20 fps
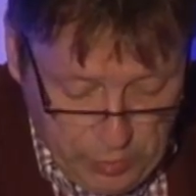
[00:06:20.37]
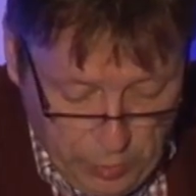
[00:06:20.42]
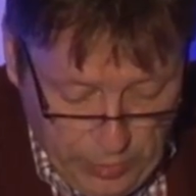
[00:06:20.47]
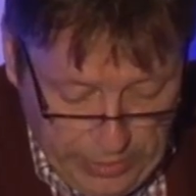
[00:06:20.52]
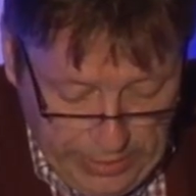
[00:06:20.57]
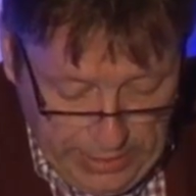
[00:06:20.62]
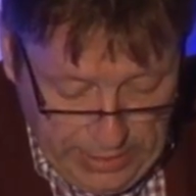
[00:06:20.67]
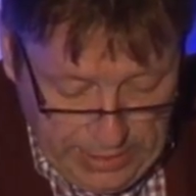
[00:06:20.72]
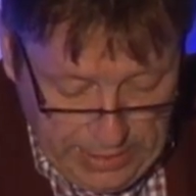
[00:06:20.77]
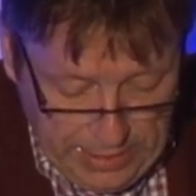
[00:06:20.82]

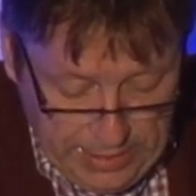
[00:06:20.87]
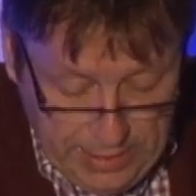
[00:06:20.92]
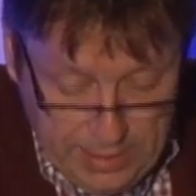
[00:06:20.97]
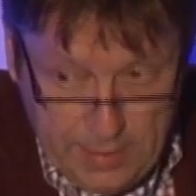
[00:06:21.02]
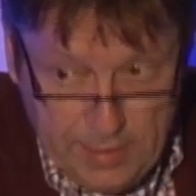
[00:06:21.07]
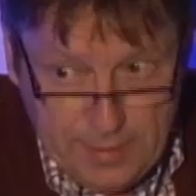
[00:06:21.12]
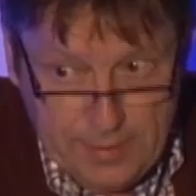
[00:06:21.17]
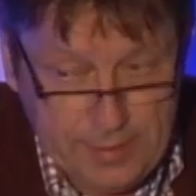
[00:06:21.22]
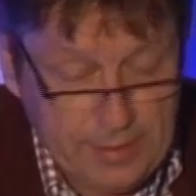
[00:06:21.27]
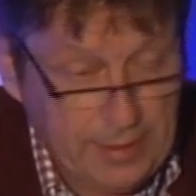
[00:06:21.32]
We
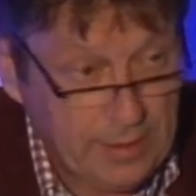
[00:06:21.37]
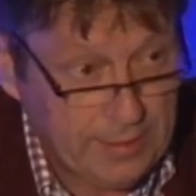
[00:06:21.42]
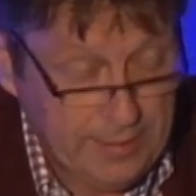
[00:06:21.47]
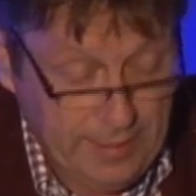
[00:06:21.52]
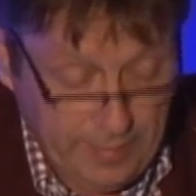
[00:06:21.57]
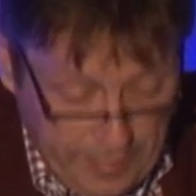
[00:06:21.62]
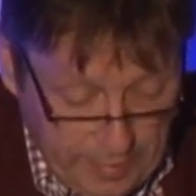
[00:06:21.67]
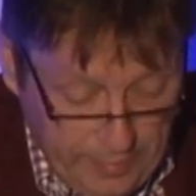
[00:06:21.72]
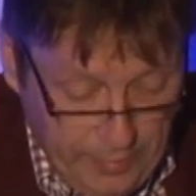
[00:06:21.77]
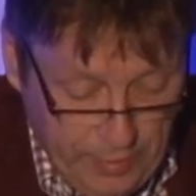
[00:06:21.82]

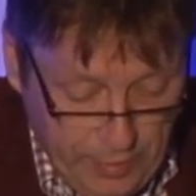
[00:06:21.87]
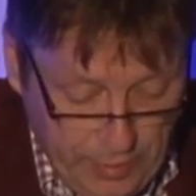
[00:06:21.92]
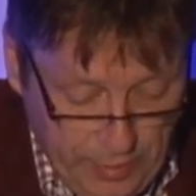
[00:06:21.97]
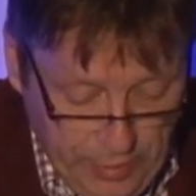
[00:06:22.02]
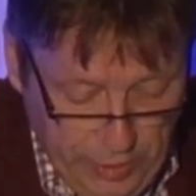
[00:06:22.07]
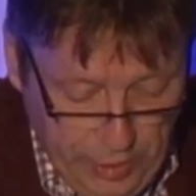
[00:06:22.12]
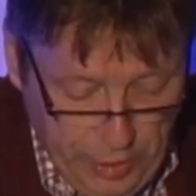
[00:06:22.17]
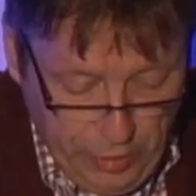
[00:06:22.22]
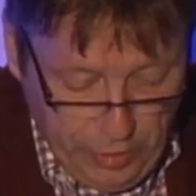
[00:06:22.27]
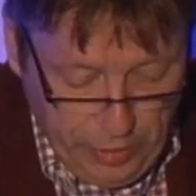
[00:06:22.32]
started at the
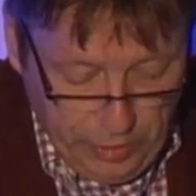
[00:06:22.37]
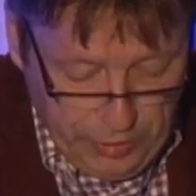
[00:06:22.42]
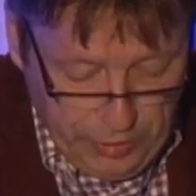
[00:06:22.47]
Euro